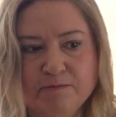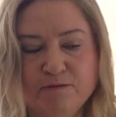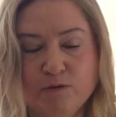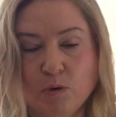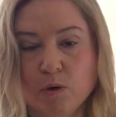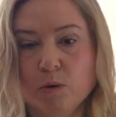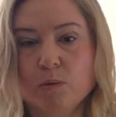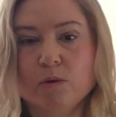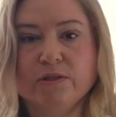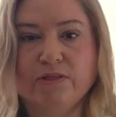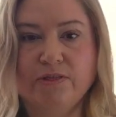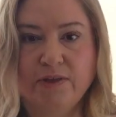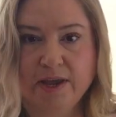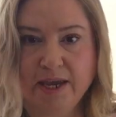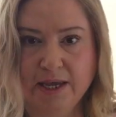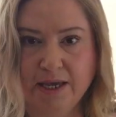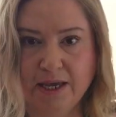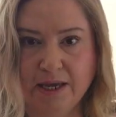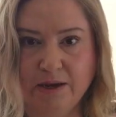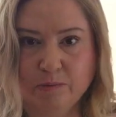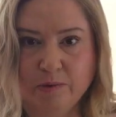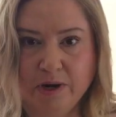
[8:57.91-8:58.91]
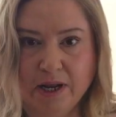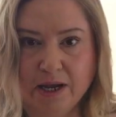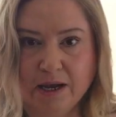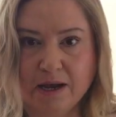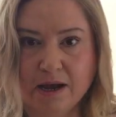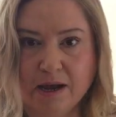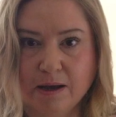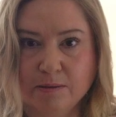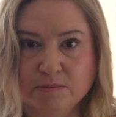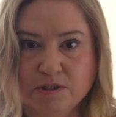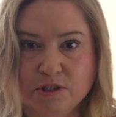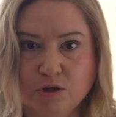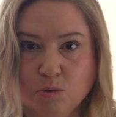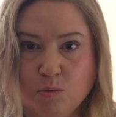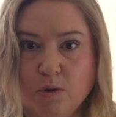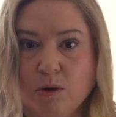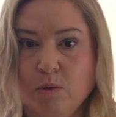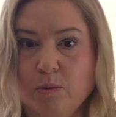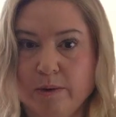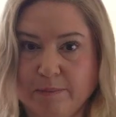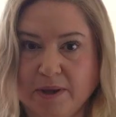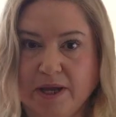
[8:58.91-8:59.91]
forward thinking when it comes to
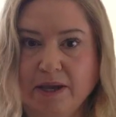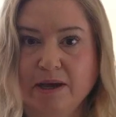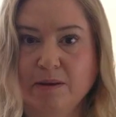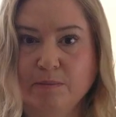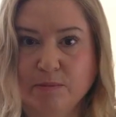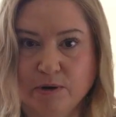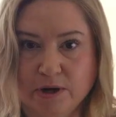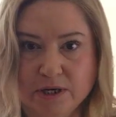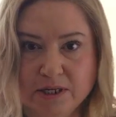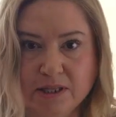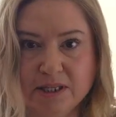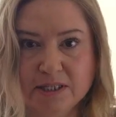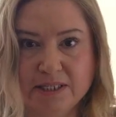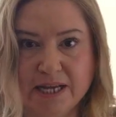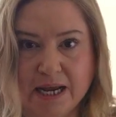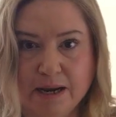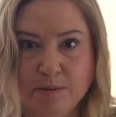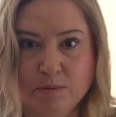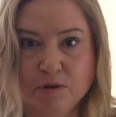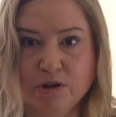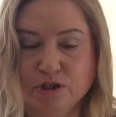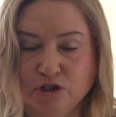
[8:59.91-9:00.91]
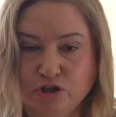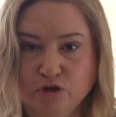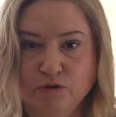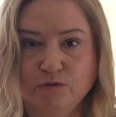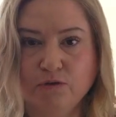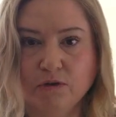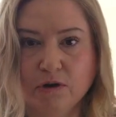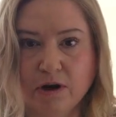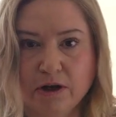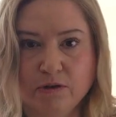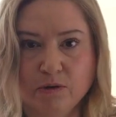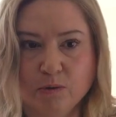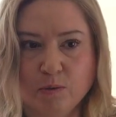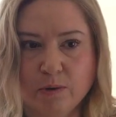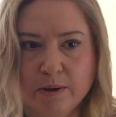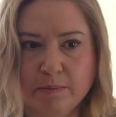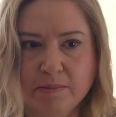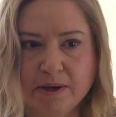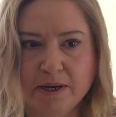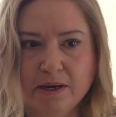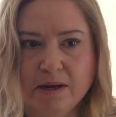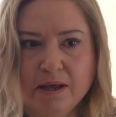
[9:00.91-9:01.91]
what women can bring to the table and do for other
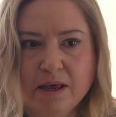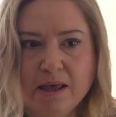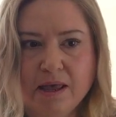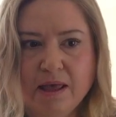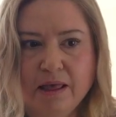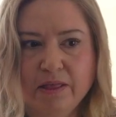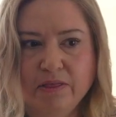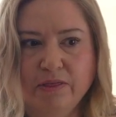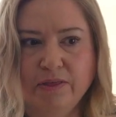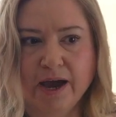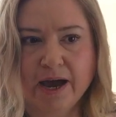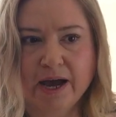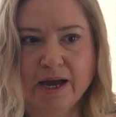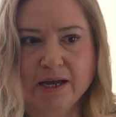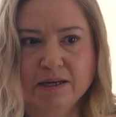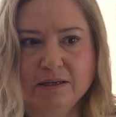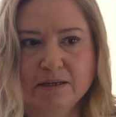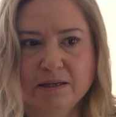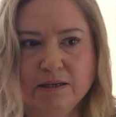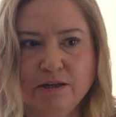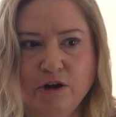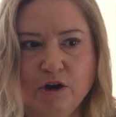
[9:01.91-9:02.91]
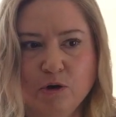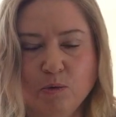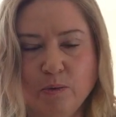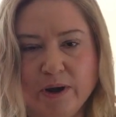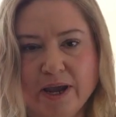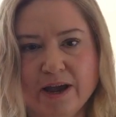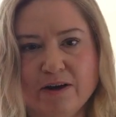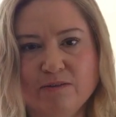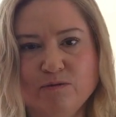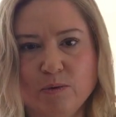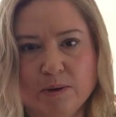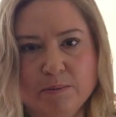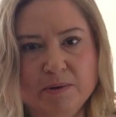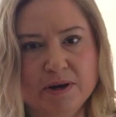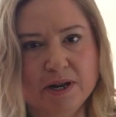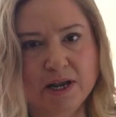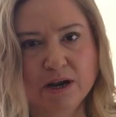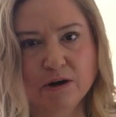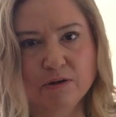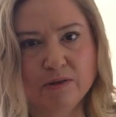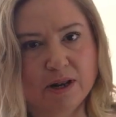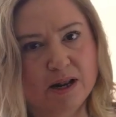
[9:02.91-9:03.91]
women, that, we have women
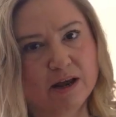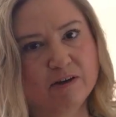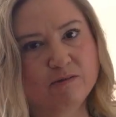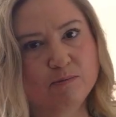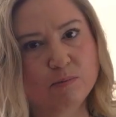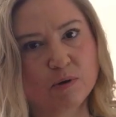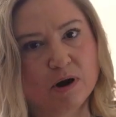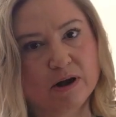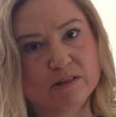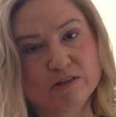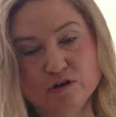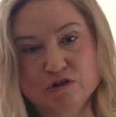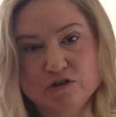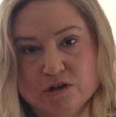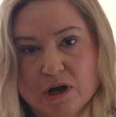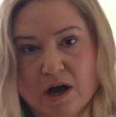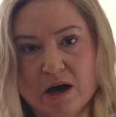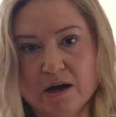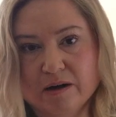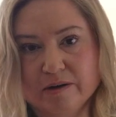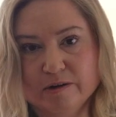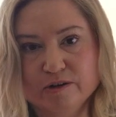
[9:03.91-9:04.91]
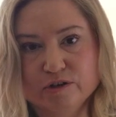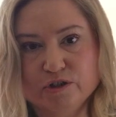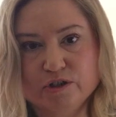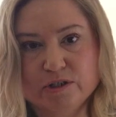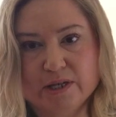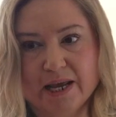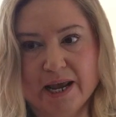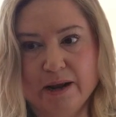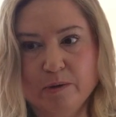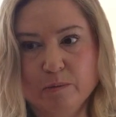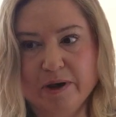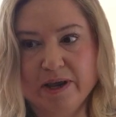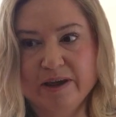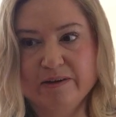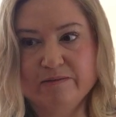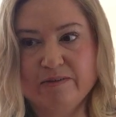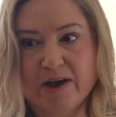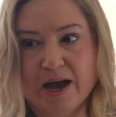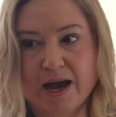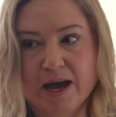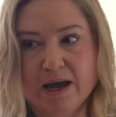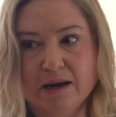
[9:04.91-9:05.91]
here that have brought daughters, and we
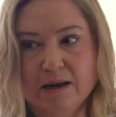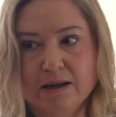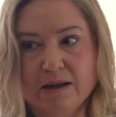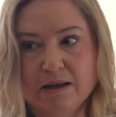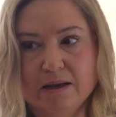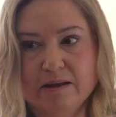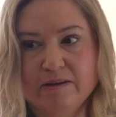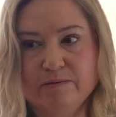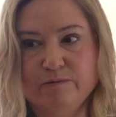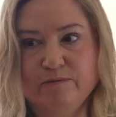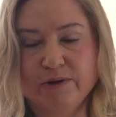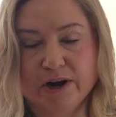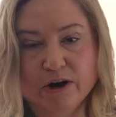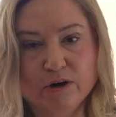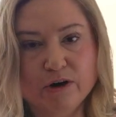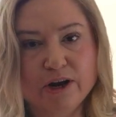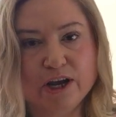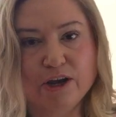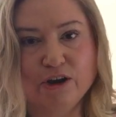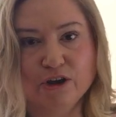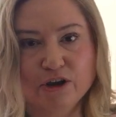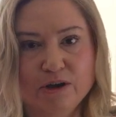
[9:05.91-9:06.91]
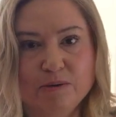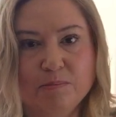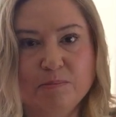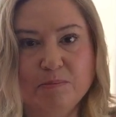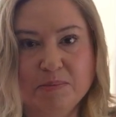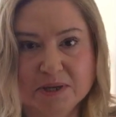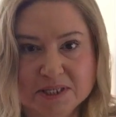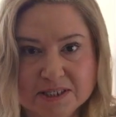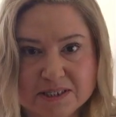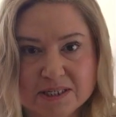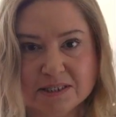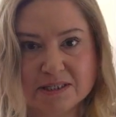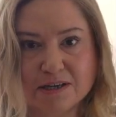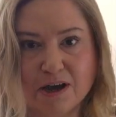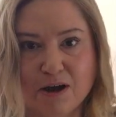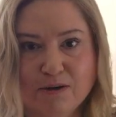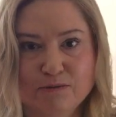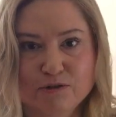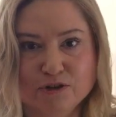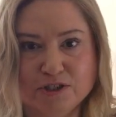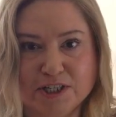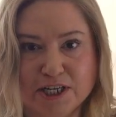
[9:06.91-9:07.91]
have had very good business
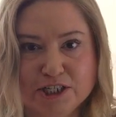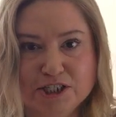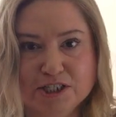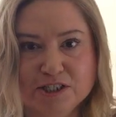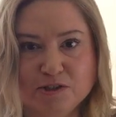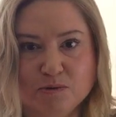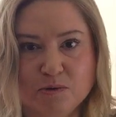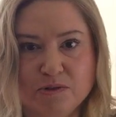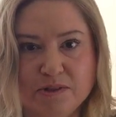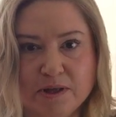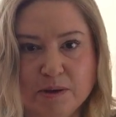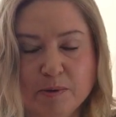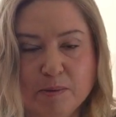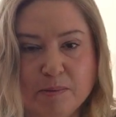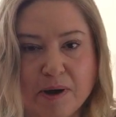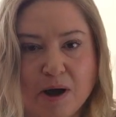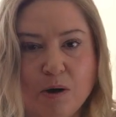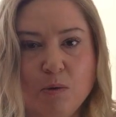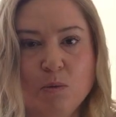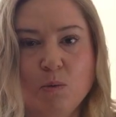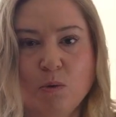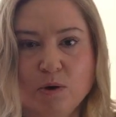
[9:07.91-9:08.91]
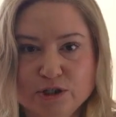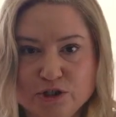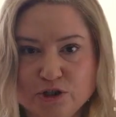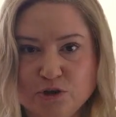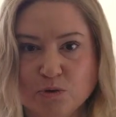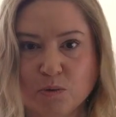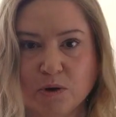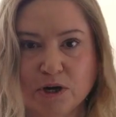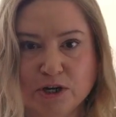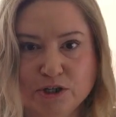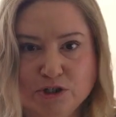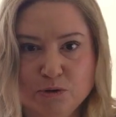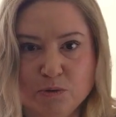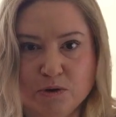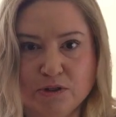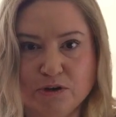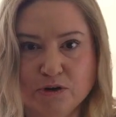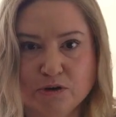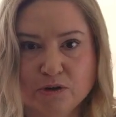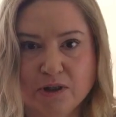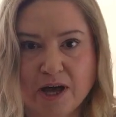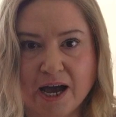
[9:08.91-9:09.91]
conversations with them about what do you want to do
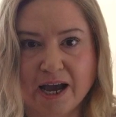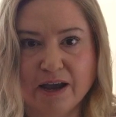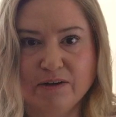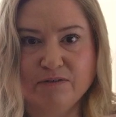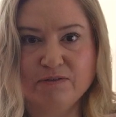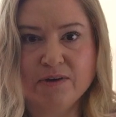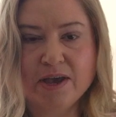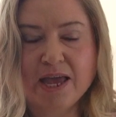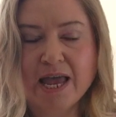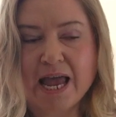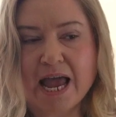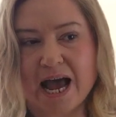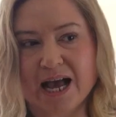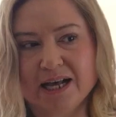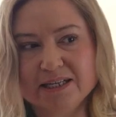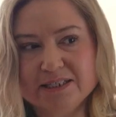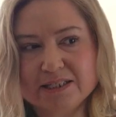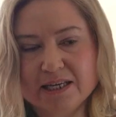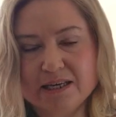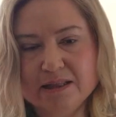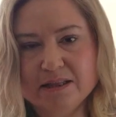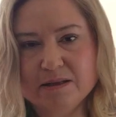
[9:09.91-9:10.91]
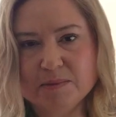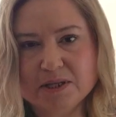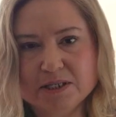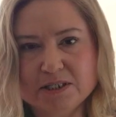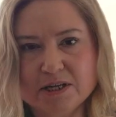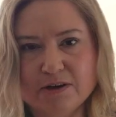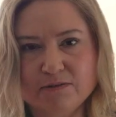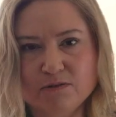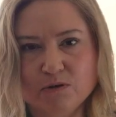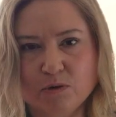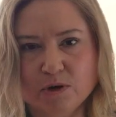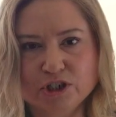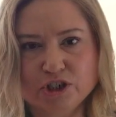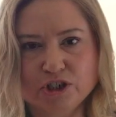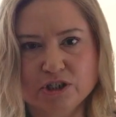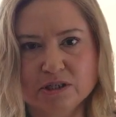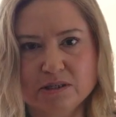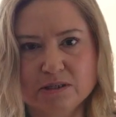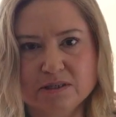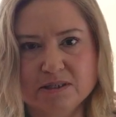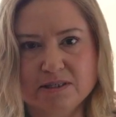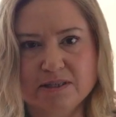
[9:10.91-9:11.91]
with your life, asking them the tough
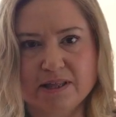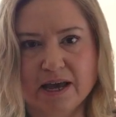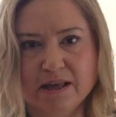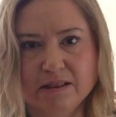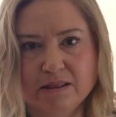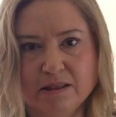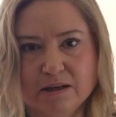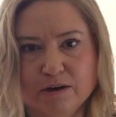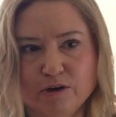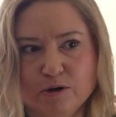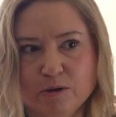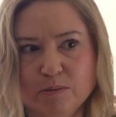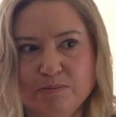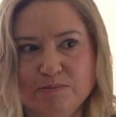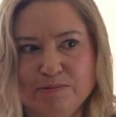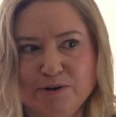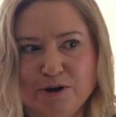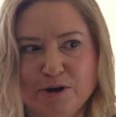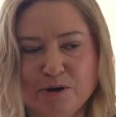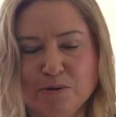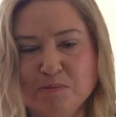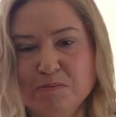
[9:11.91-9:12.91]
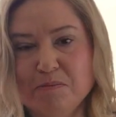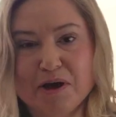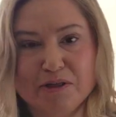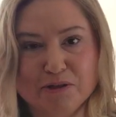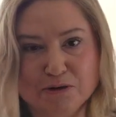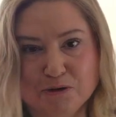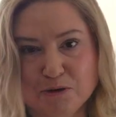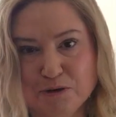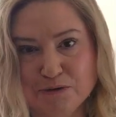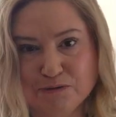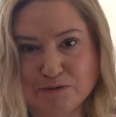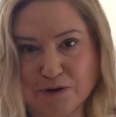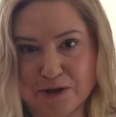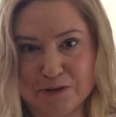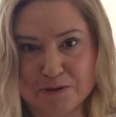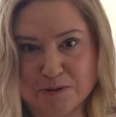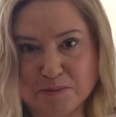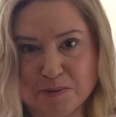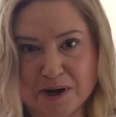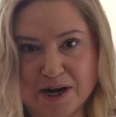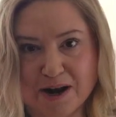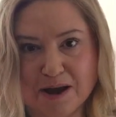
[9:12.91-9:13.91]
questions that their, mother or
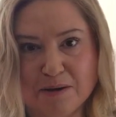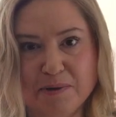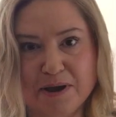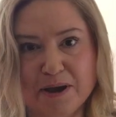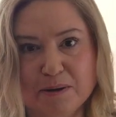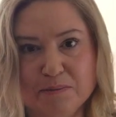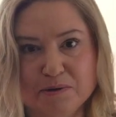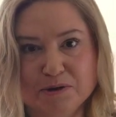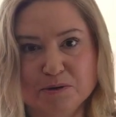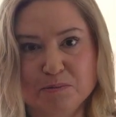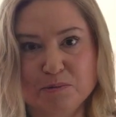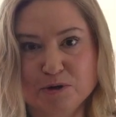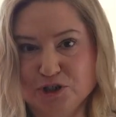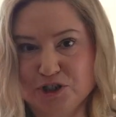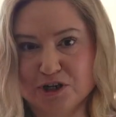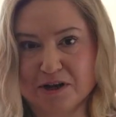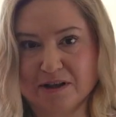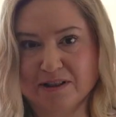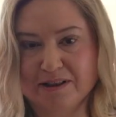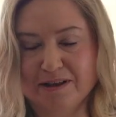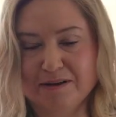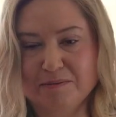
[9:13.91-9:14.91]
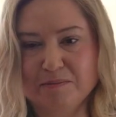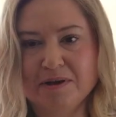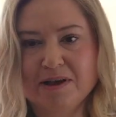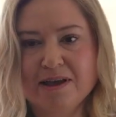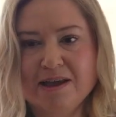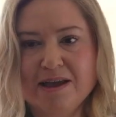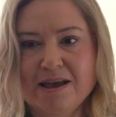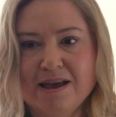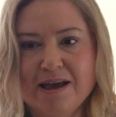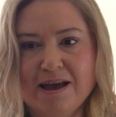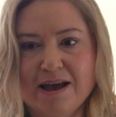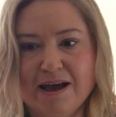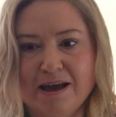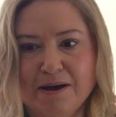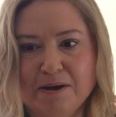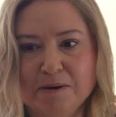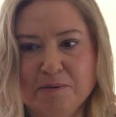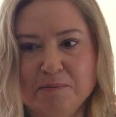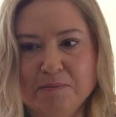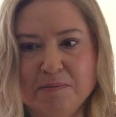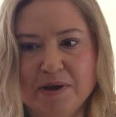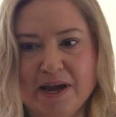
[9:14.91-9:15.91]
father may not be able to push on them.
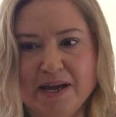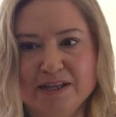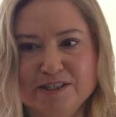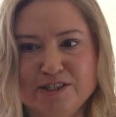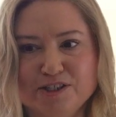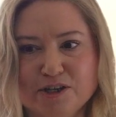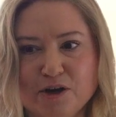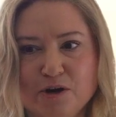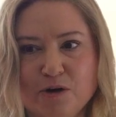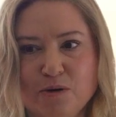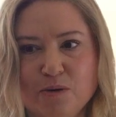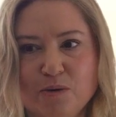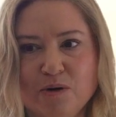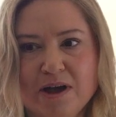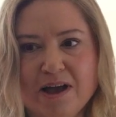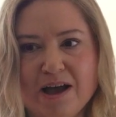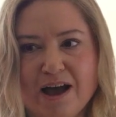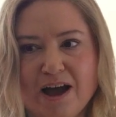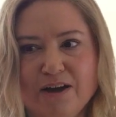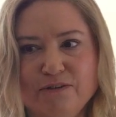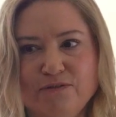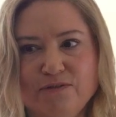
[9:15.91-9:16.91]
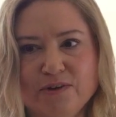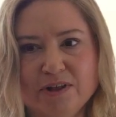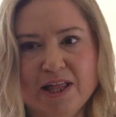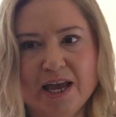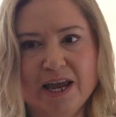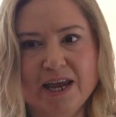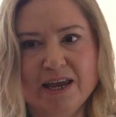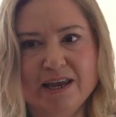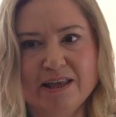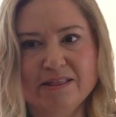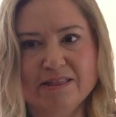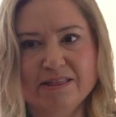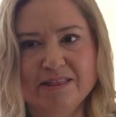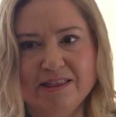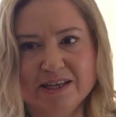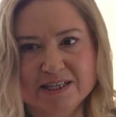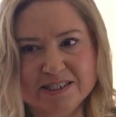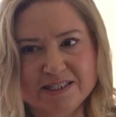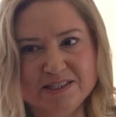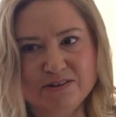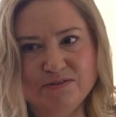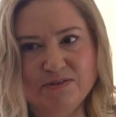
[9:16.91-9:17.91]
And so I feel like
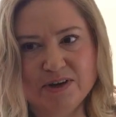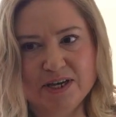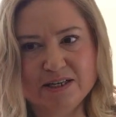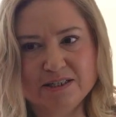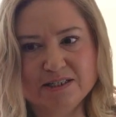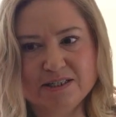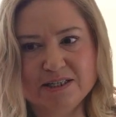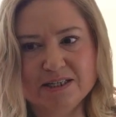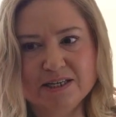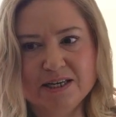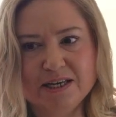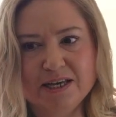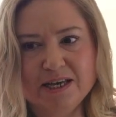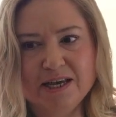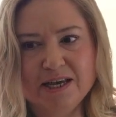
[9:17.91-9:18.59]
this event